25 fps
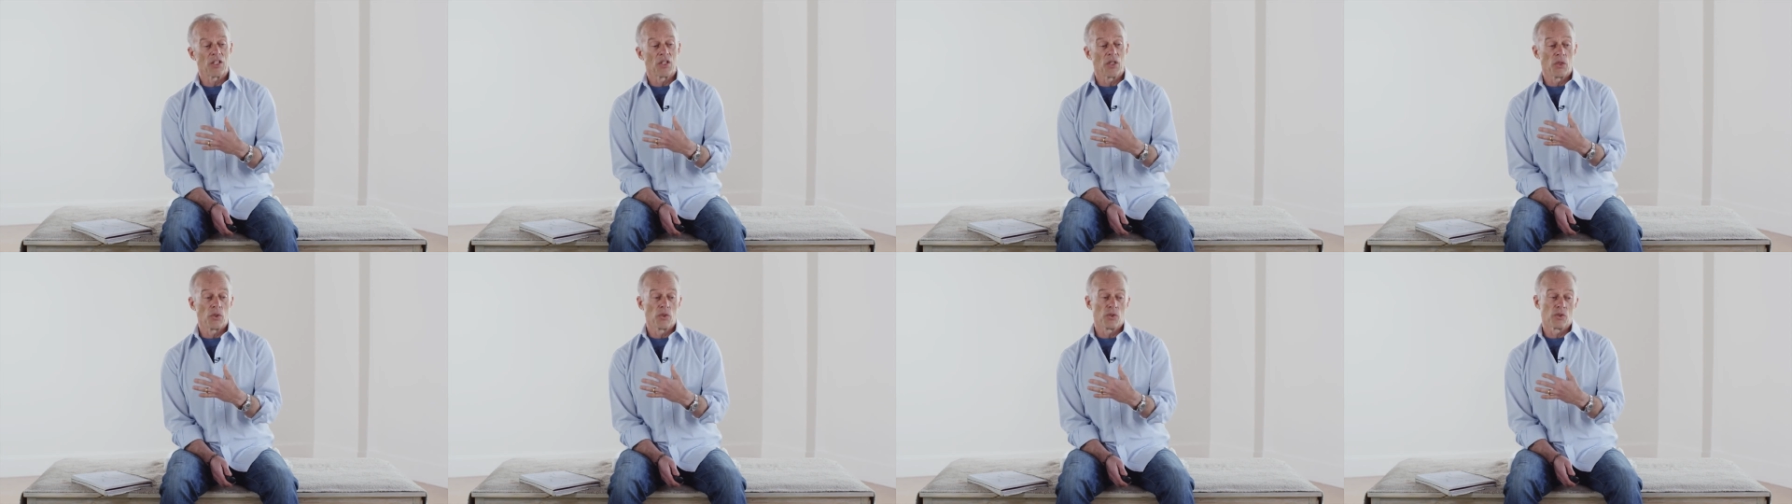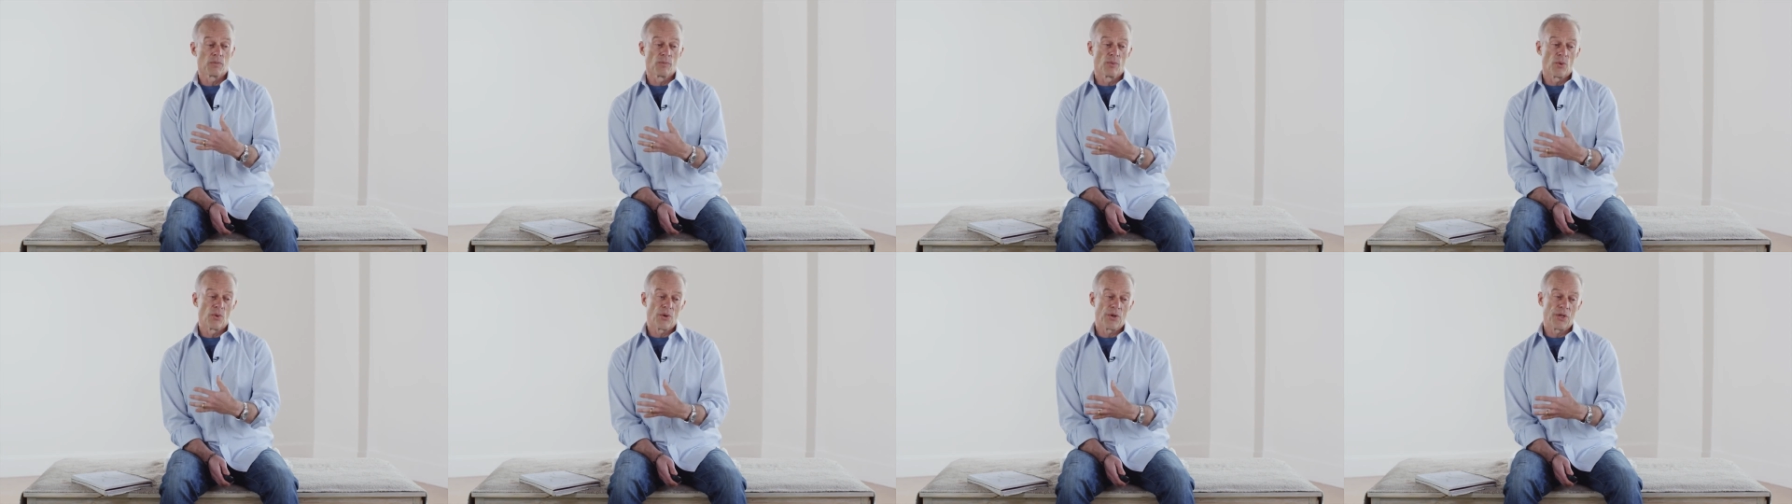
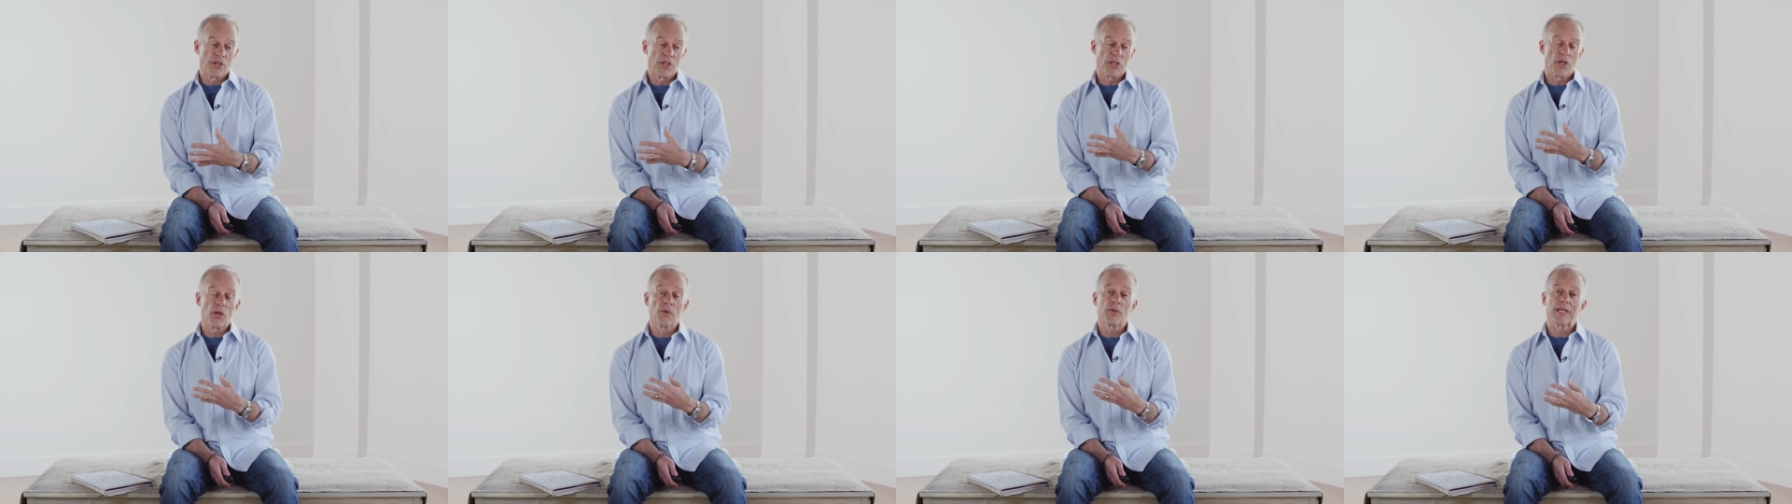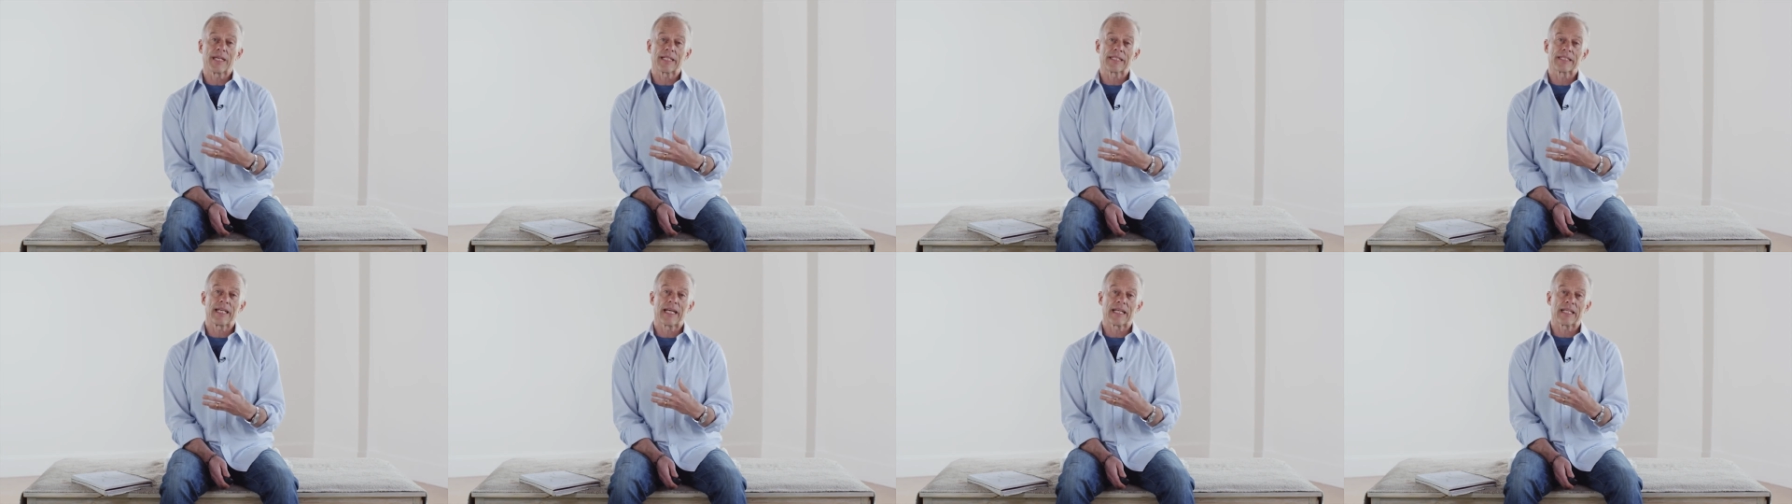those more
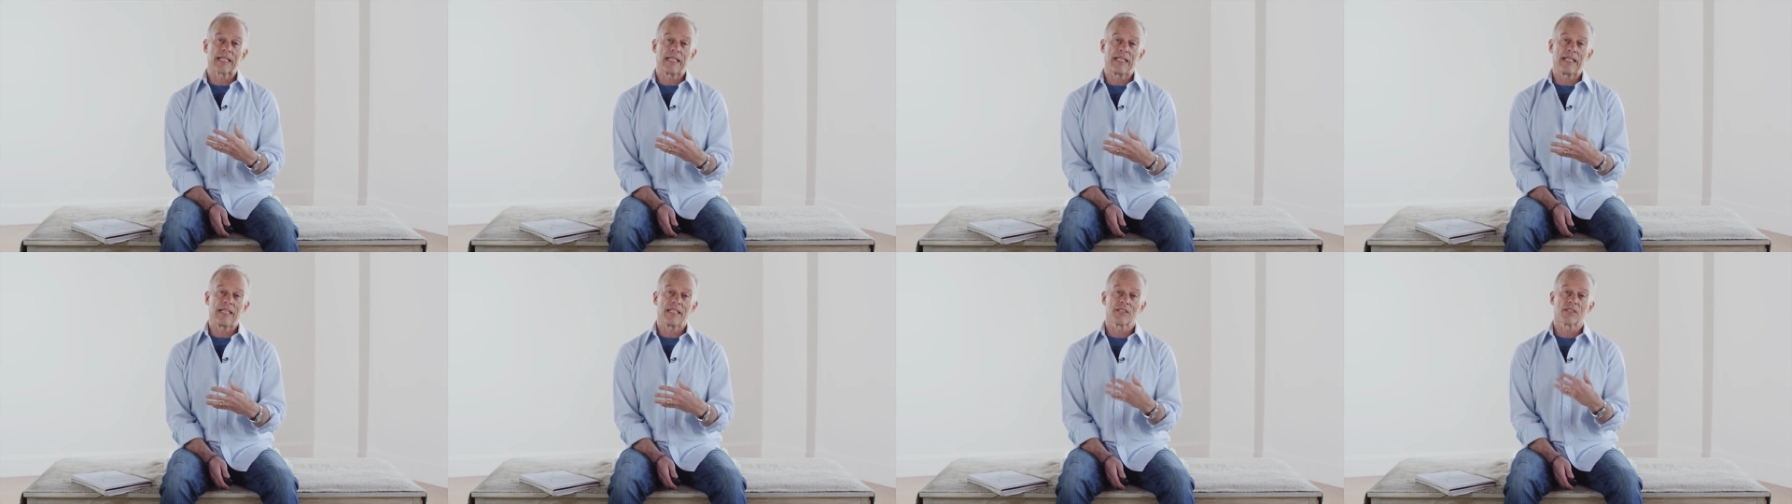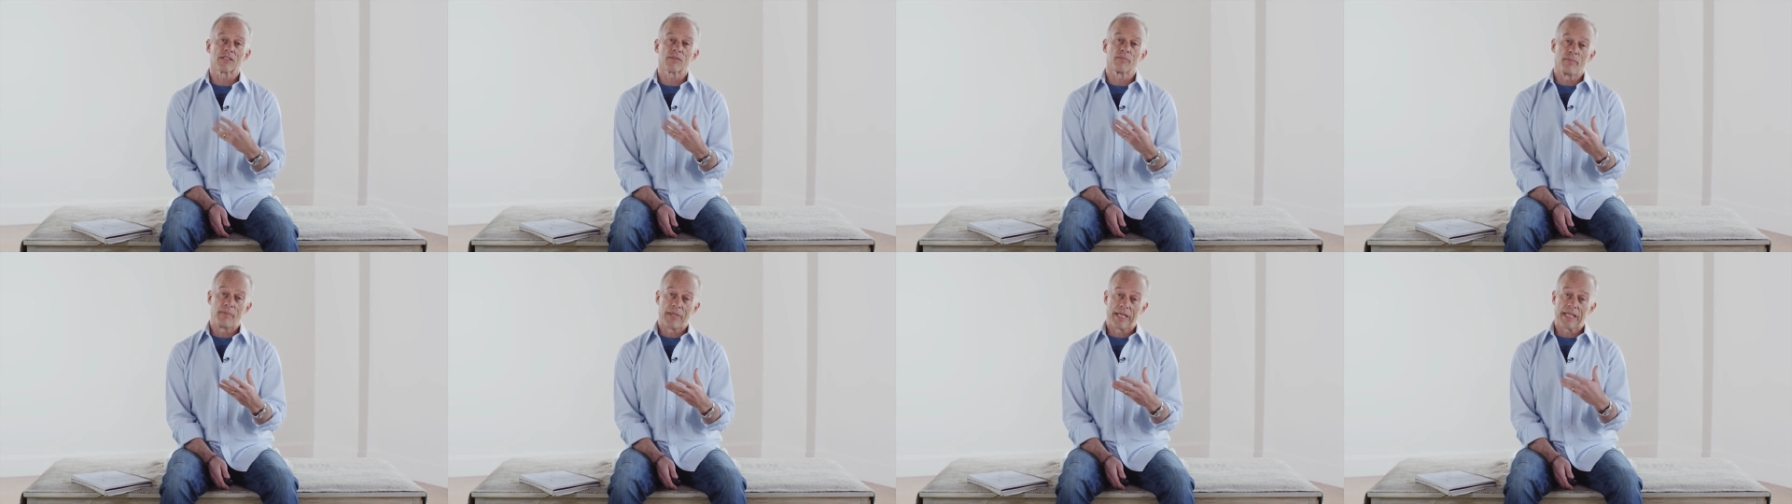yogic
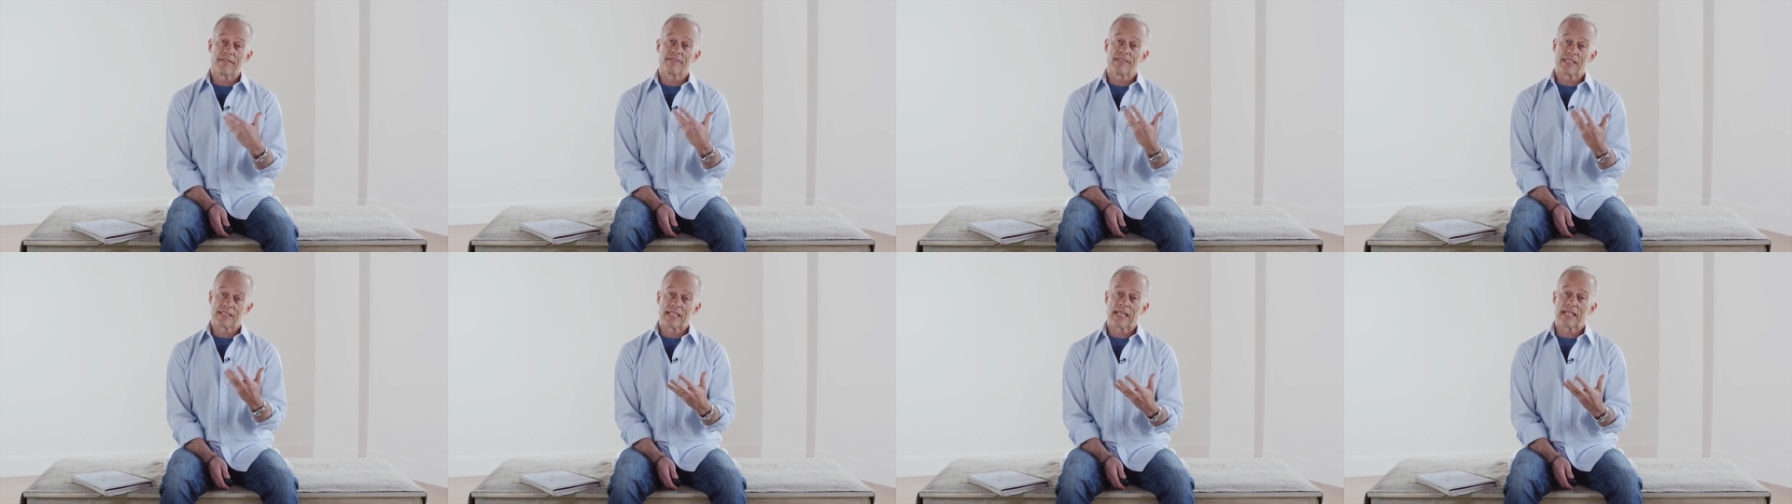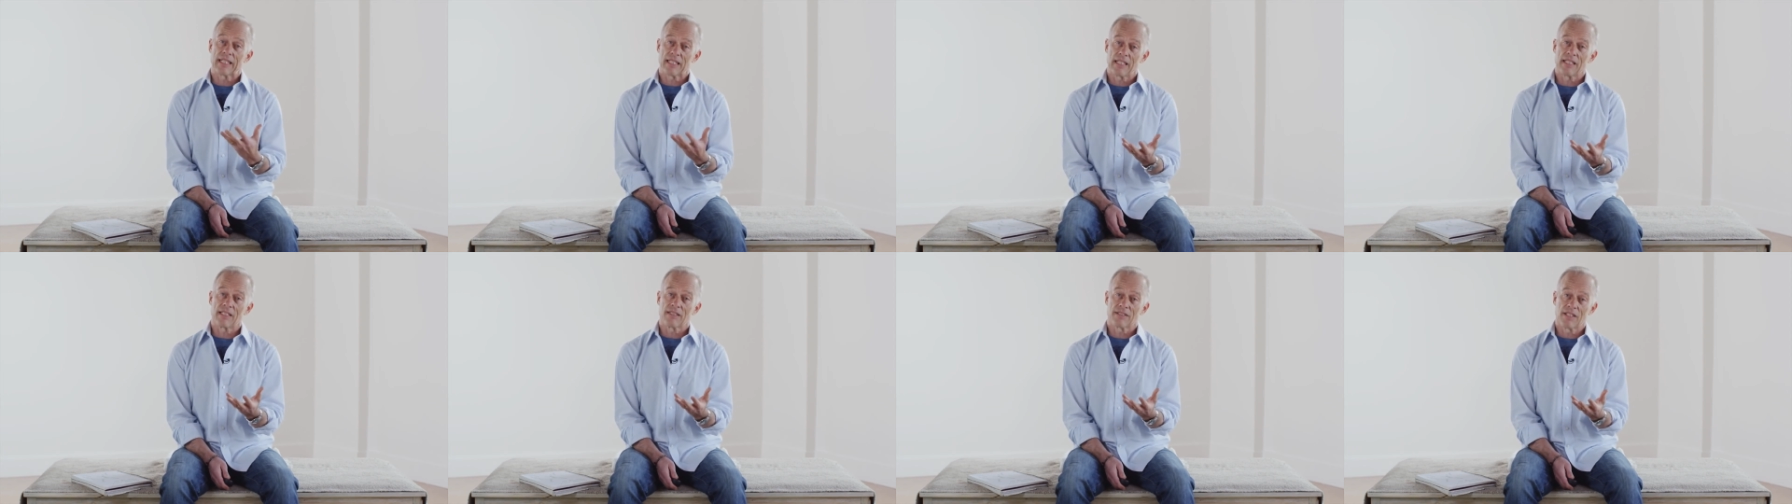techniques, many of the
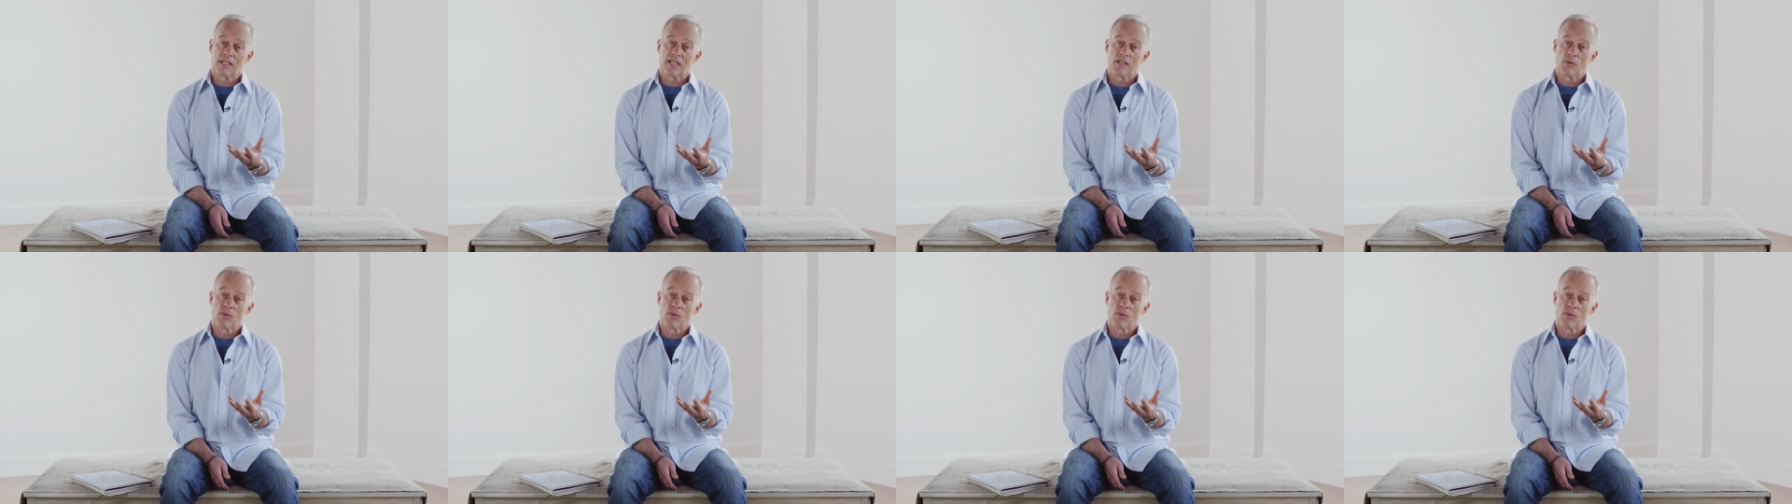techniques that